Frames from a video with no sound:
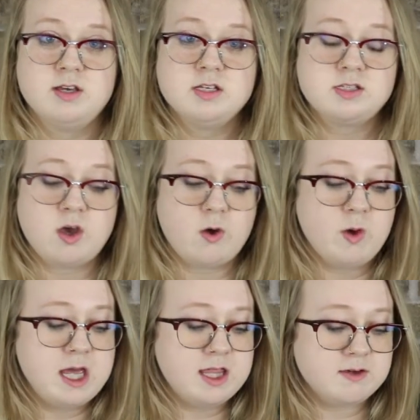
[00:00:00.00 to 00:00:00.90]
So,
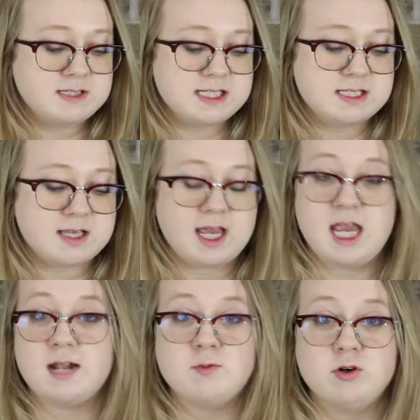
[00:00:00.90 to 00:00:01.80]
there was this
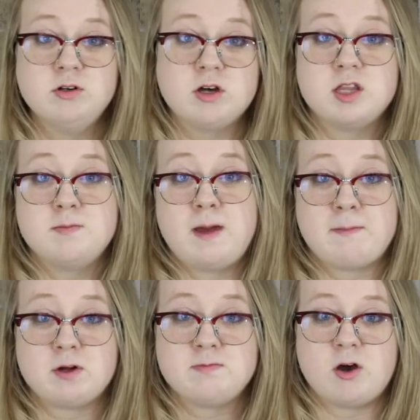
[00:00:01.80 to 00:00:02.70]
animal called the
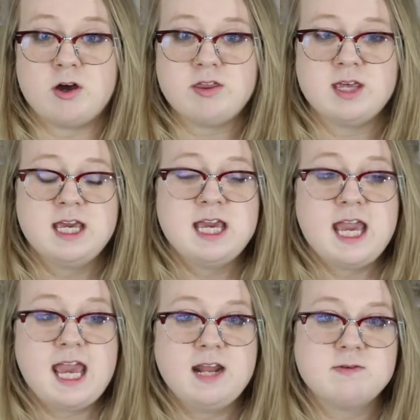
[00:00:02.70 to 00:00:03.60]
peppered moth,
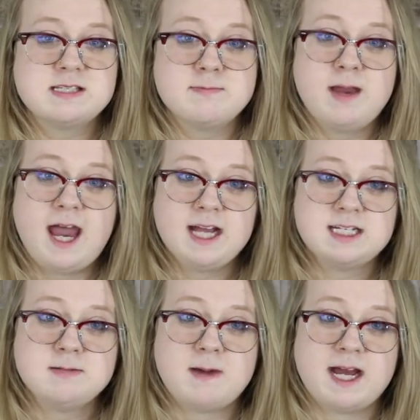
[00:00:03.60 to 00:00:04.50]
and it was
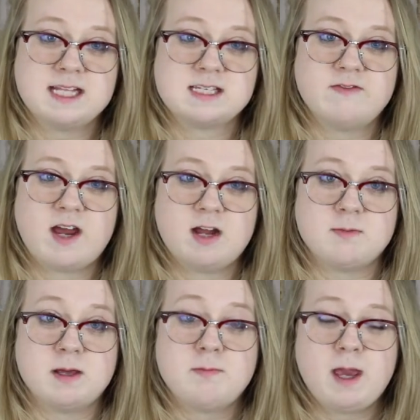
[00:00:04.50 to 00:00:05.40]
impacted by its
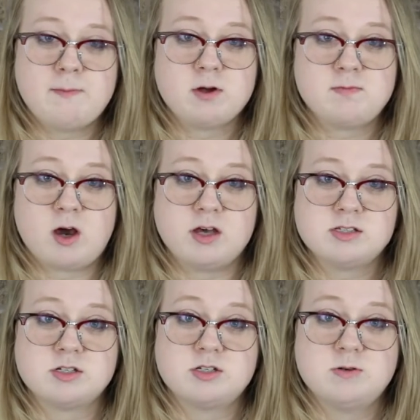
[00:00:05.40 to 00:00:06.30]
environment. Peppered moths
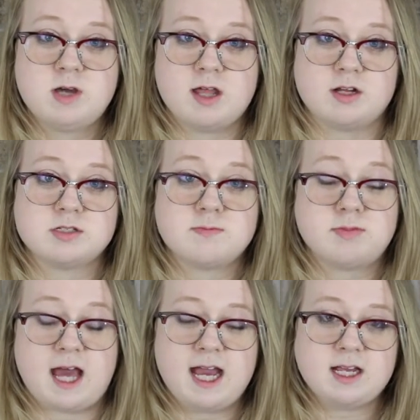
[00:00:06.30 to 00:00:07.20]
are two colors,
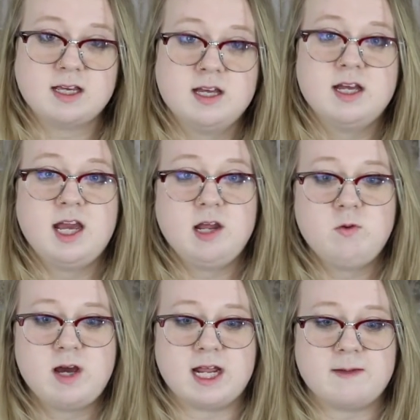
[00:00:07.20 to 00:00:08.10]
black and
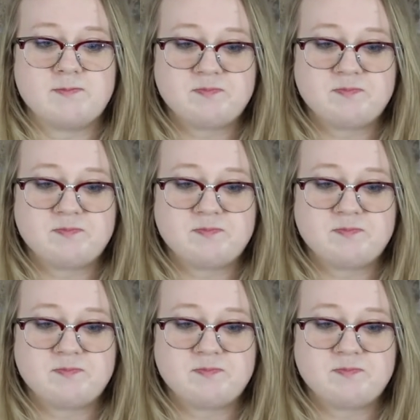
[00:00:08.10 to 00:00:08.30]
white.